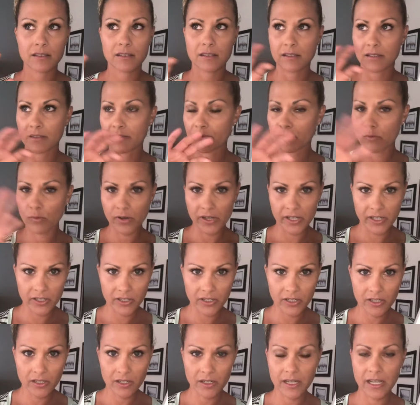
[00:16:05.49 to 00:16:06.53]
the
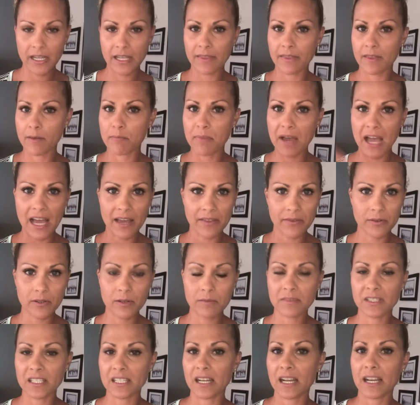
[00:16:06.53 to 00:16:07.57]
foyer and the
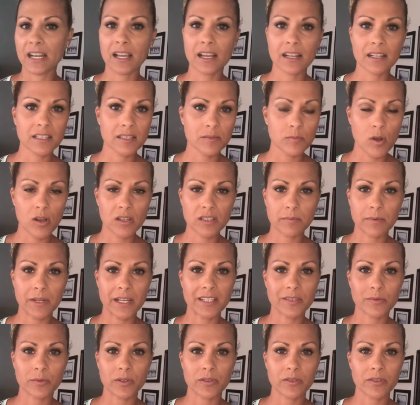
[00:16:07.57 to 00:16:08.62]
bathrooms in any kind of small
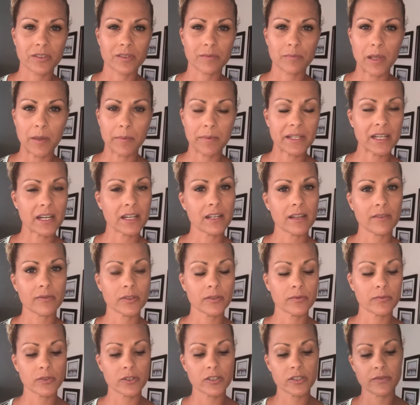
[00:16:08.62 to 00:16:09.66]
space where there's maybe not enough
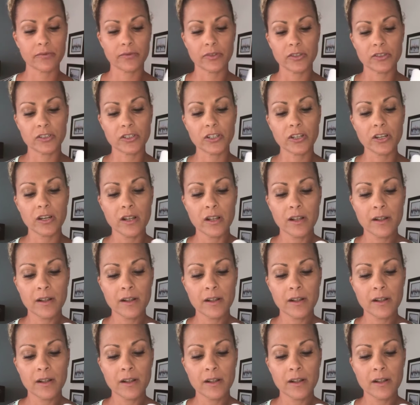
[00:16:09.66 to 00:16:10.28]
room for a diffuser.